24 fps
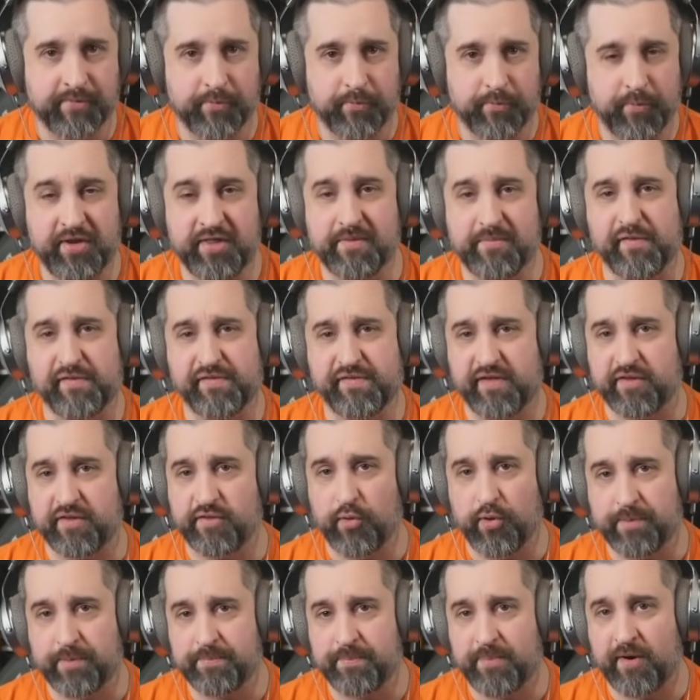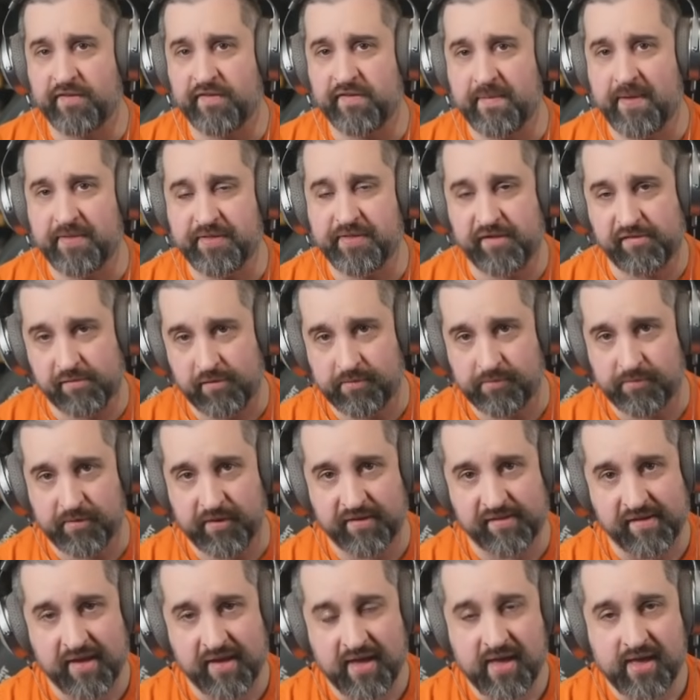One of the most annoying parts about this one
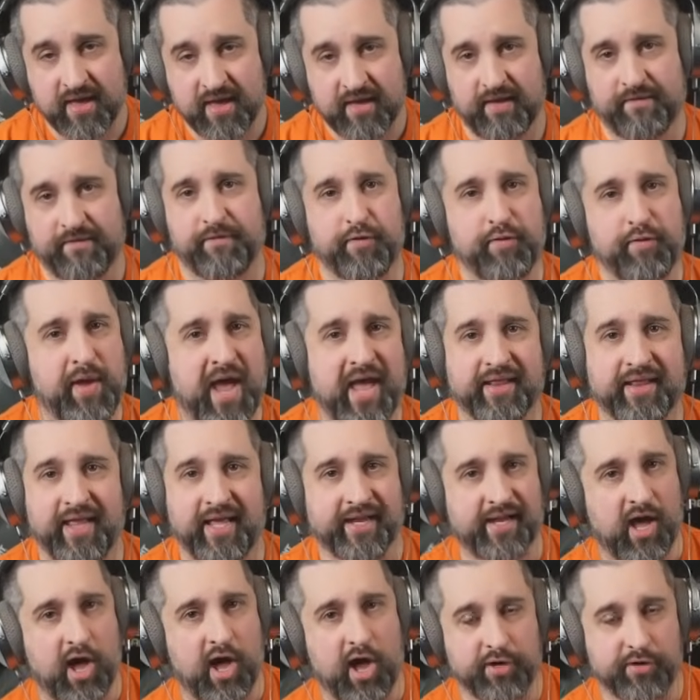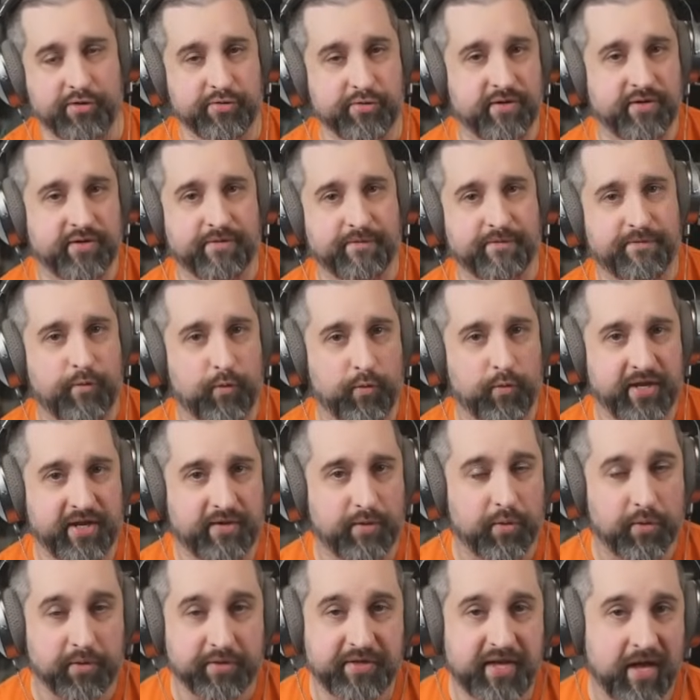was if you had like 140
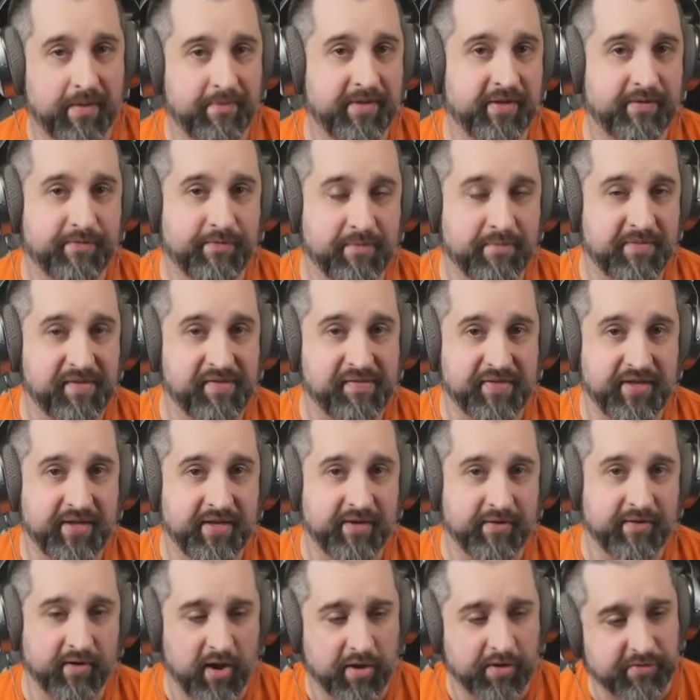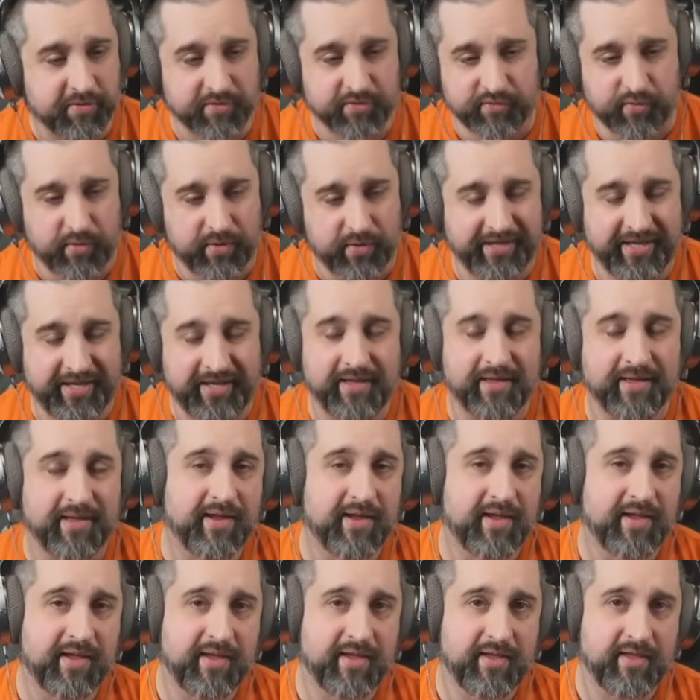gold coming from this thing or 120,
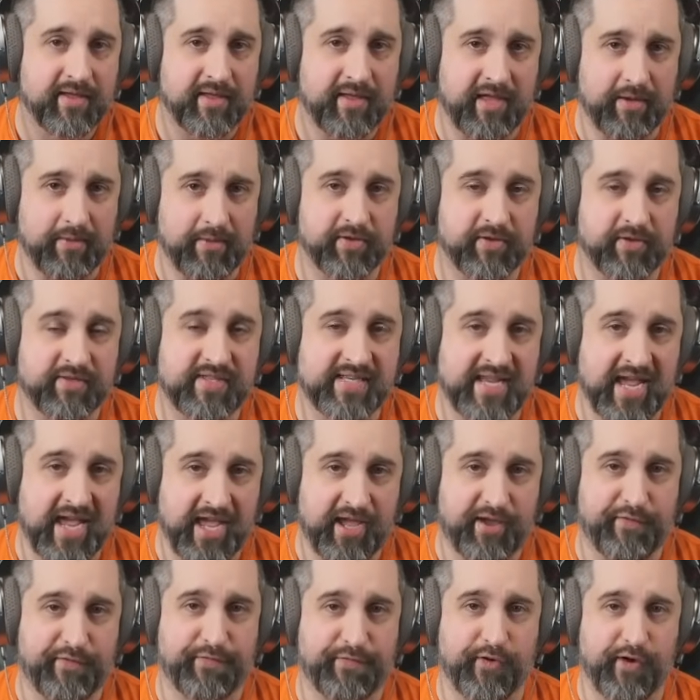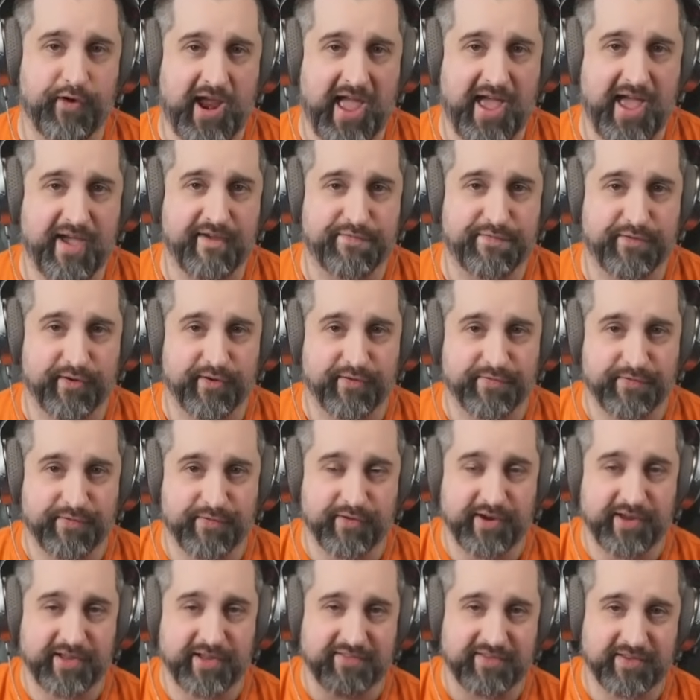it would take forever
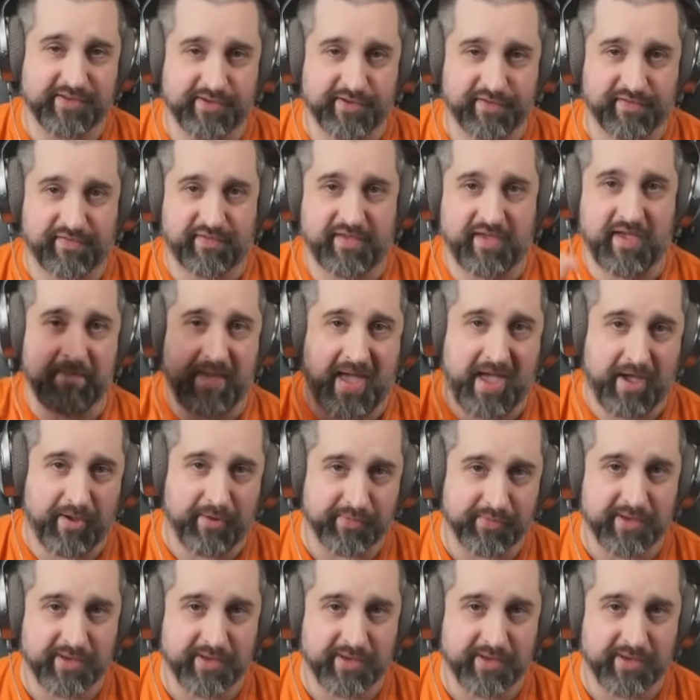for it to just come out.